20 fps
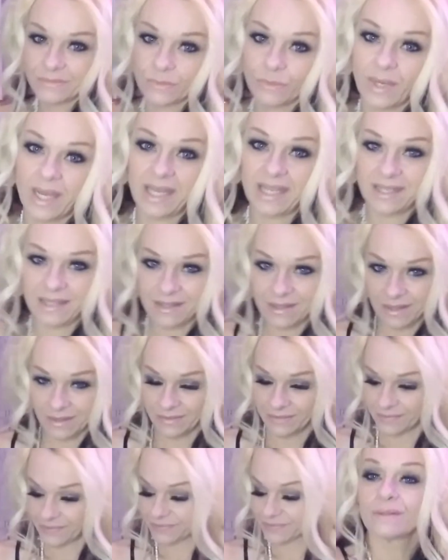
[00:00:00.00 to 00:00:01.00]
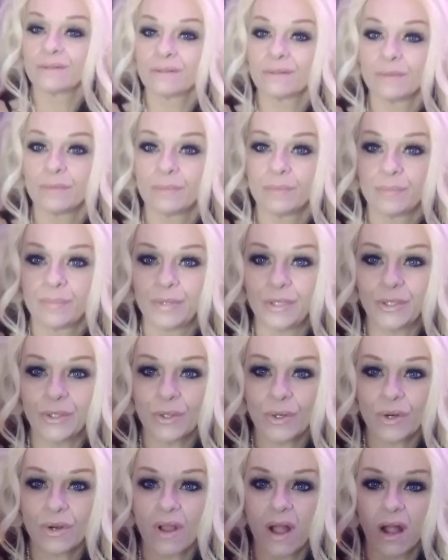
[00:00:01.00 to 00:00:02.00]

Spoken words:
Right here. Pure